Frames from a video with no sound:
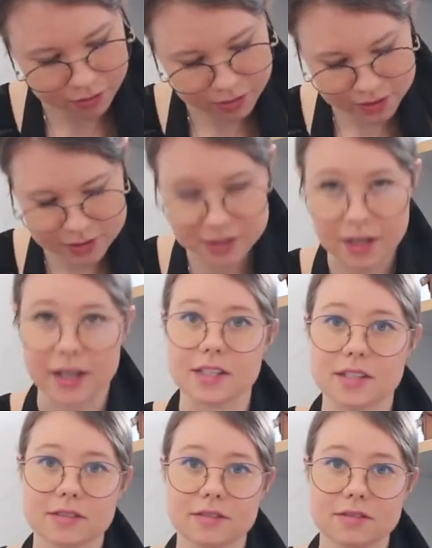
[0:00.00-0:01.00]
on this
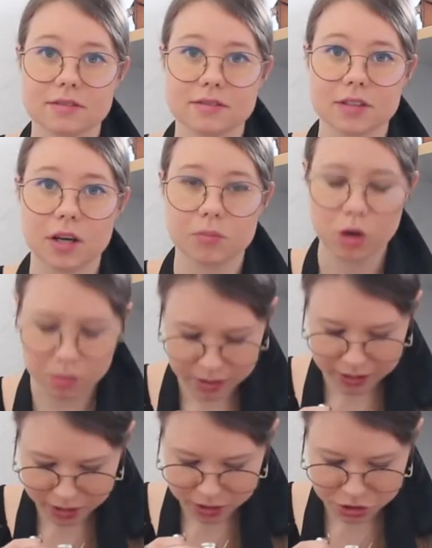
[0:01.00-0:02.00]
side,
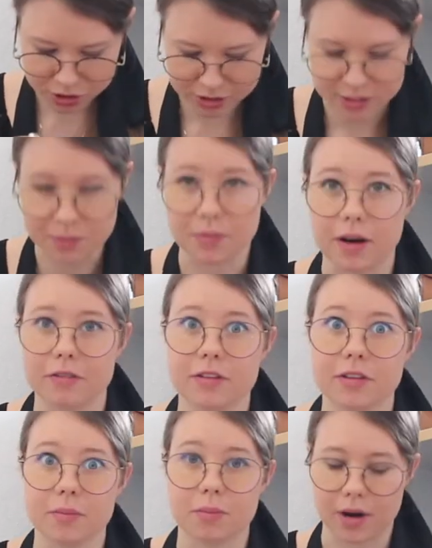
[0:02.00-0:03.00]
probably just above
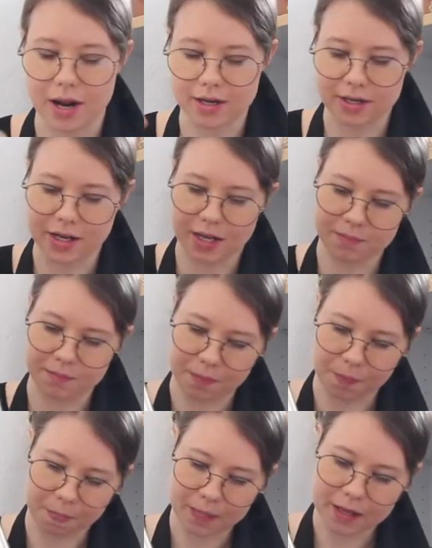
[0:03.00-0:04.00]
the brand name.
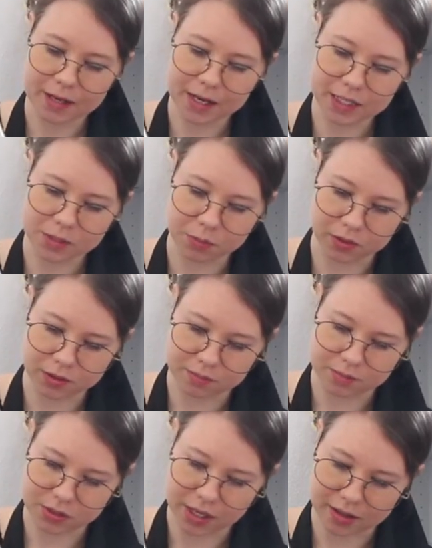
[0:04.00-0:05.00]
Let's put
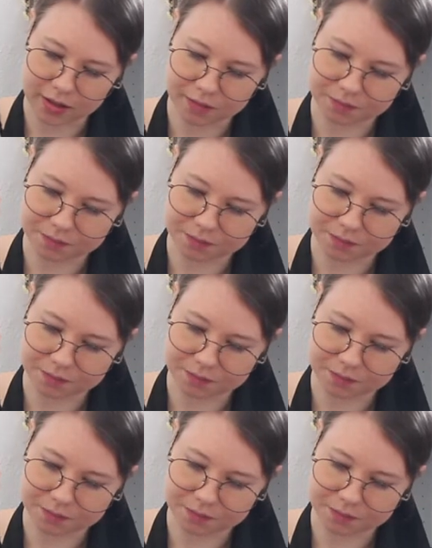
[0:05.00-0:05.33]
them together.